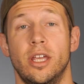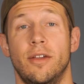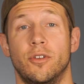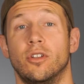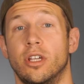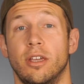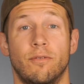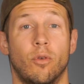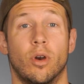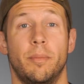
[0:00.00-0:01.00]
if you're looking
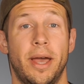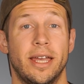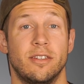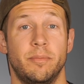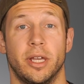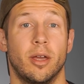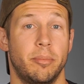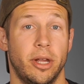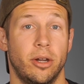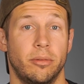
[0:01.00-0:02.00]
for a passive pickup
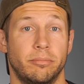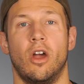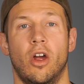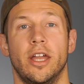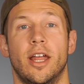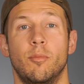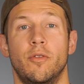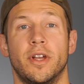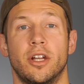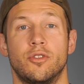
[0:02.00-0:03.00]
pair. All right, now moving on to